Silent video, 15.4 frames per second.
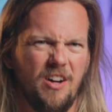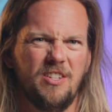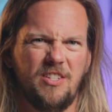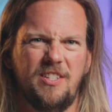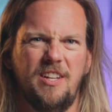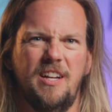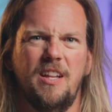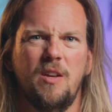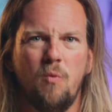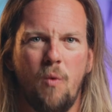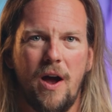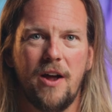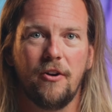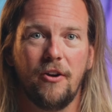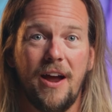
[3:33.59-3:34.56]
slightly
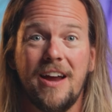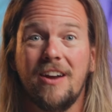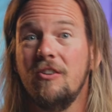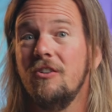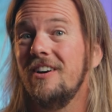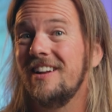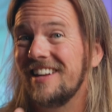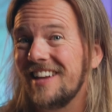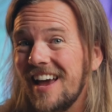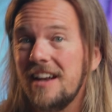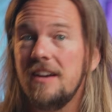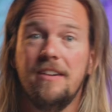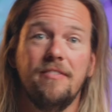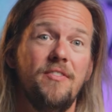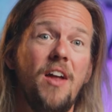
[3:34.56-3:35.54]
wider angle, and
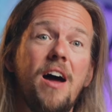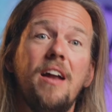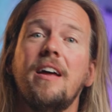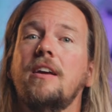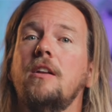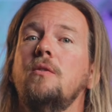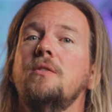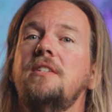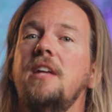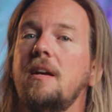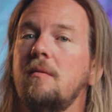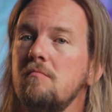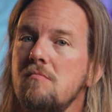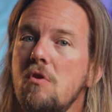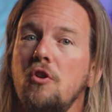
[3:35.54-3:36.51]
again, if not, I can always take
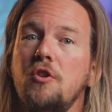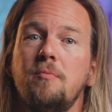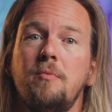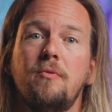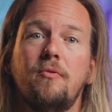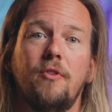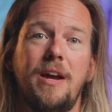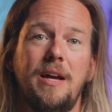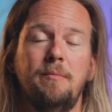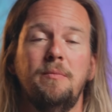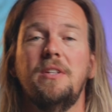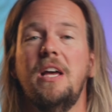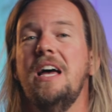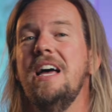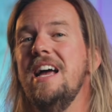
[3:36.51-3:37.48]
multiple
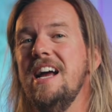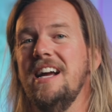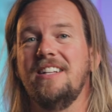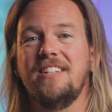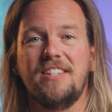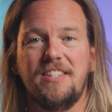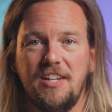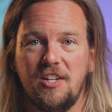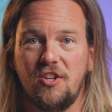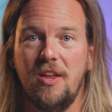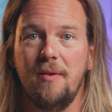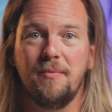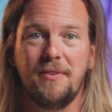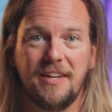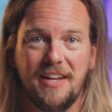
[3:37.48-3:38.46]
frames and stitch
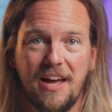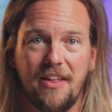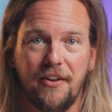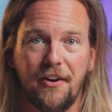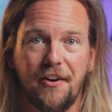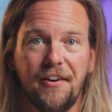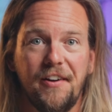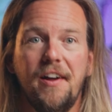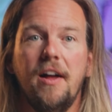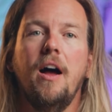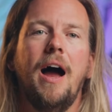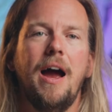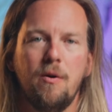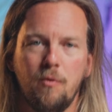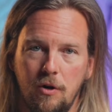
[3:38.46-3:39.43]
them together.
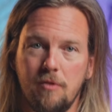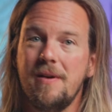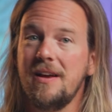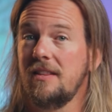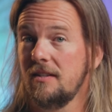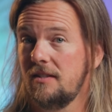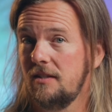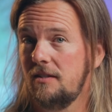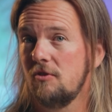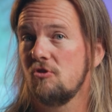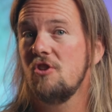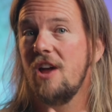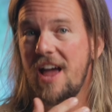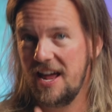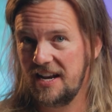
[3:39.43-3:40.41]
I will make this decision
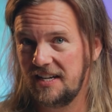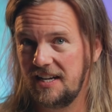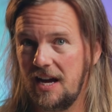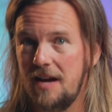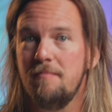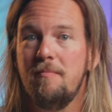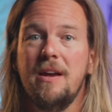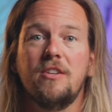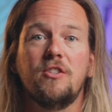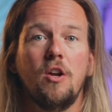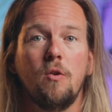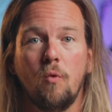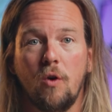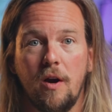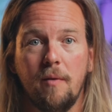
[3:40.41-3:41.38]
ahead of time based
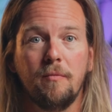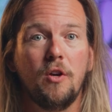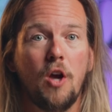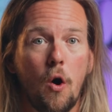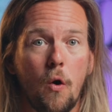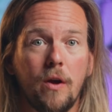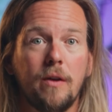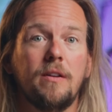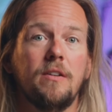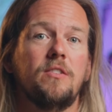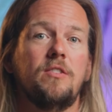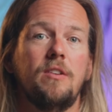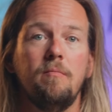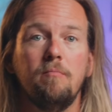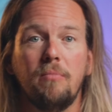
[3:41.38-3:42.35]
on where I'm going, because
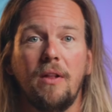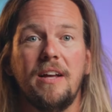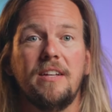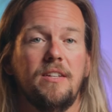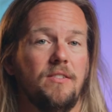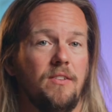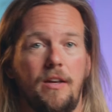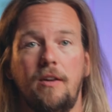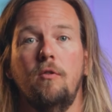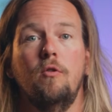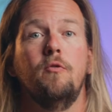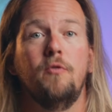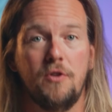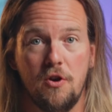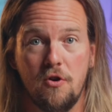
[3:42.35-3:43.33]
some places like
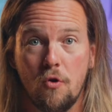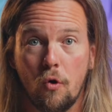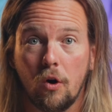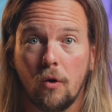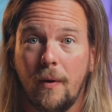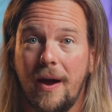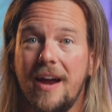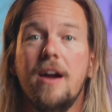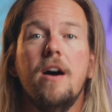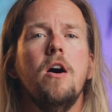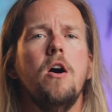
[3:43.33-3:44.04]
Lofoten, Norway